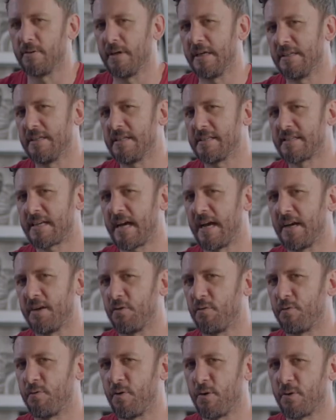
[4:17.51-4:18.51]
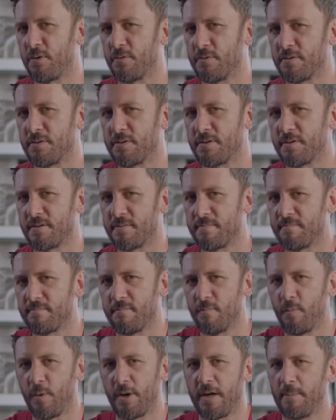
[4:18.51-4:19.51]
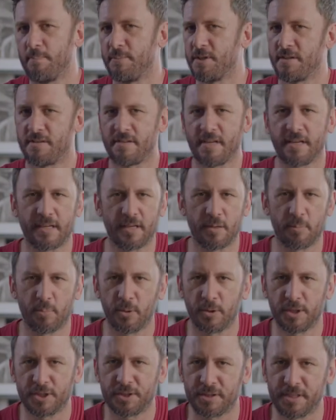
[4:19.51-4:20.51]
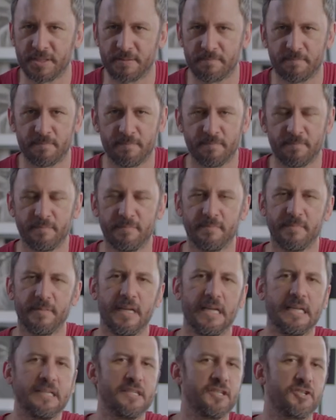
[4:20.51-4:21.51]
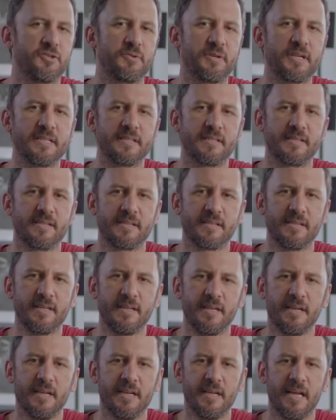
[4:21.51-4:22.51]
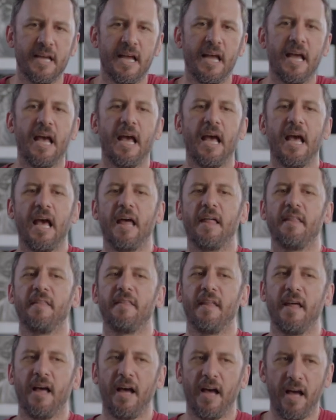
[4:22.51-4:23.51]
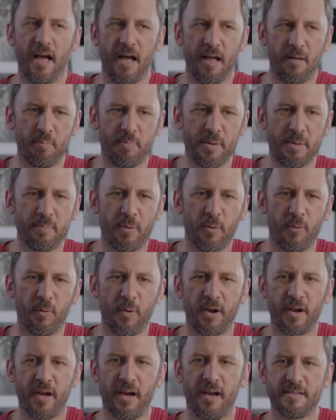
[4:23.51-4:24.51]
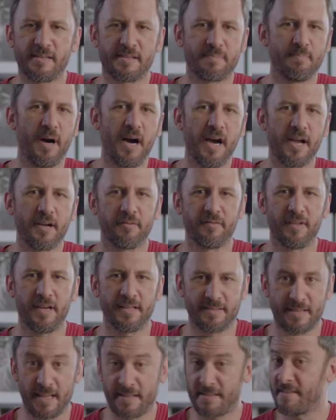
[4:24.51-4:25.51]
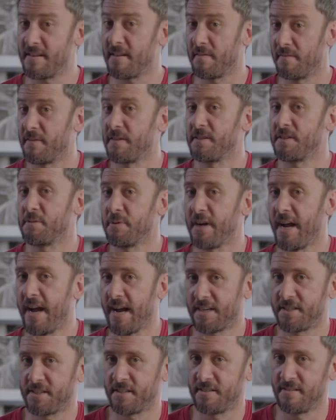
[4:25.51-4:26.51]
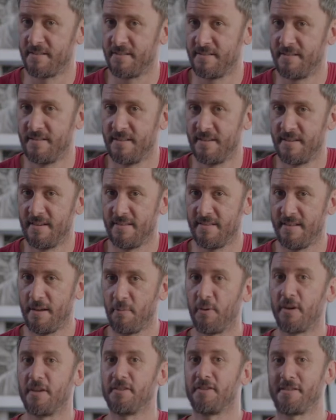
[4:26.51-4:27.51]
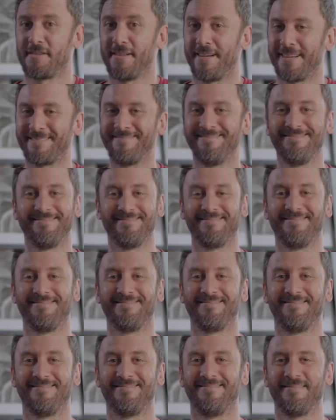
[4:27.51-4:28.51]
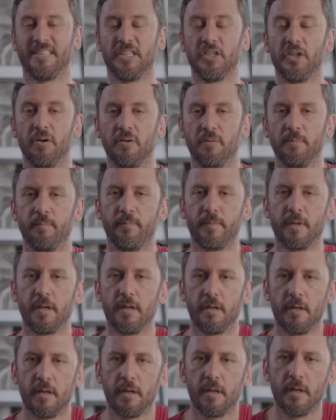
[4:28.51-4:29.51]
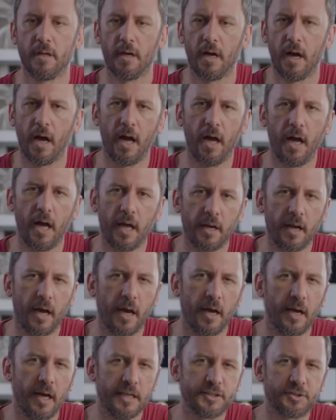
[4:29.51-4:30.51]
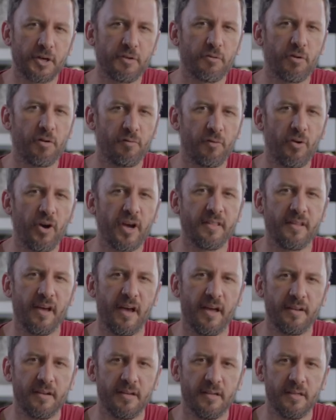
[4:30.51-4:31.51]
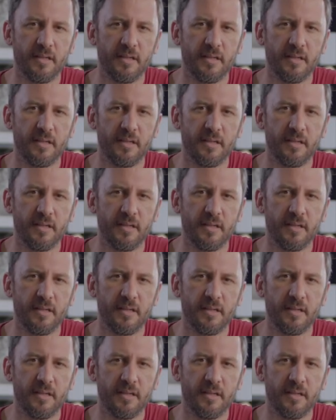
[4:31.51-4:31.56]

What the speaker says: In this kind of photos, when I'm just taking a portrait in the streets and people want to smile, that's their first reaction. They want to just like, you know, I try to avoid that